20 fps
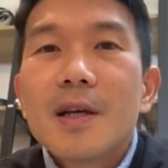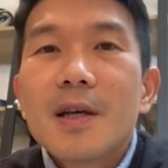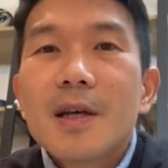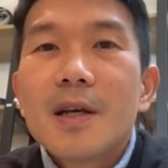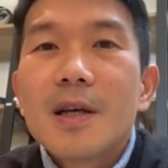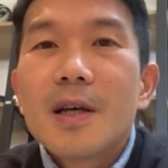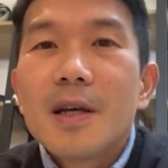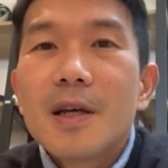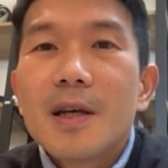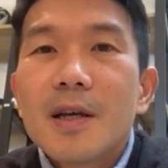
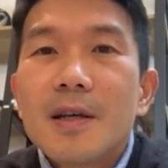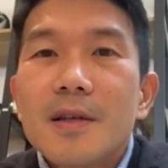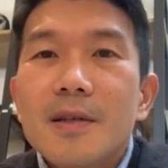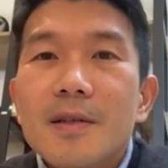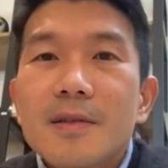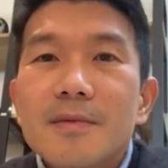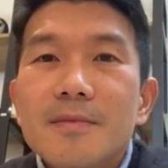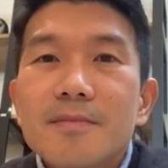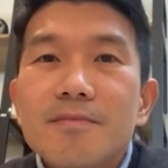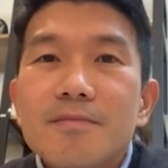
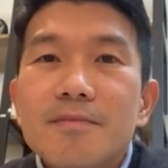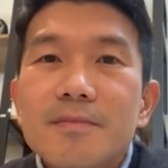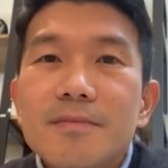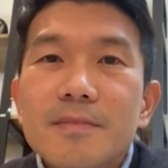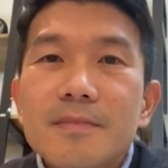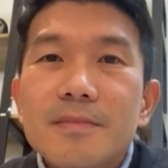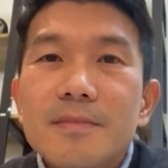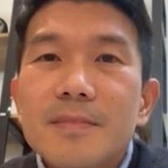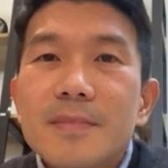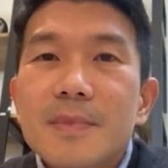and
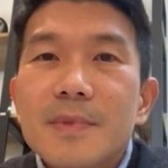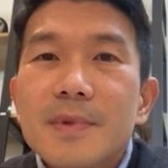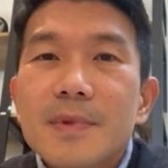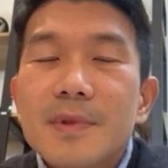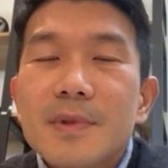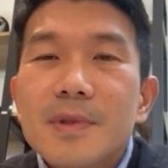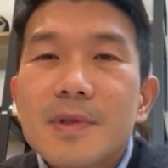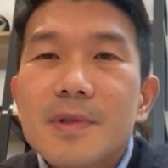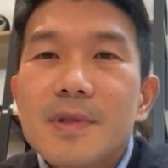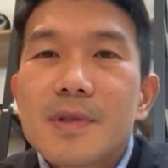
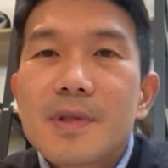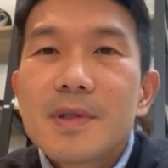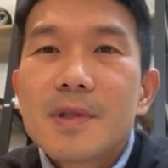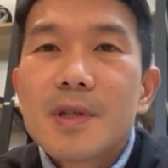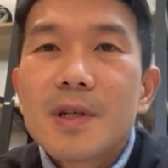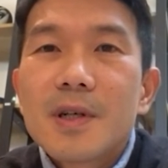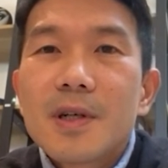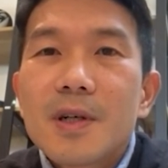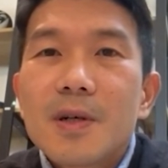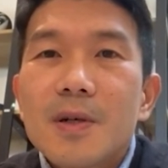
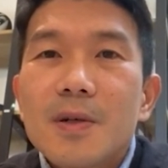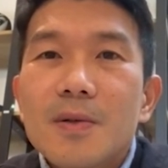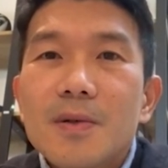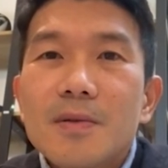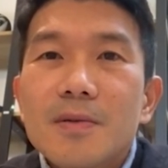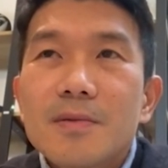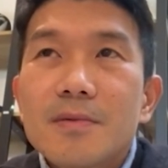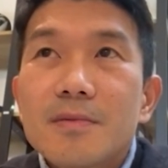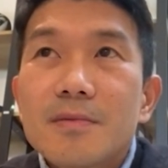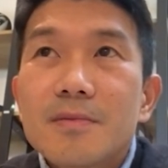so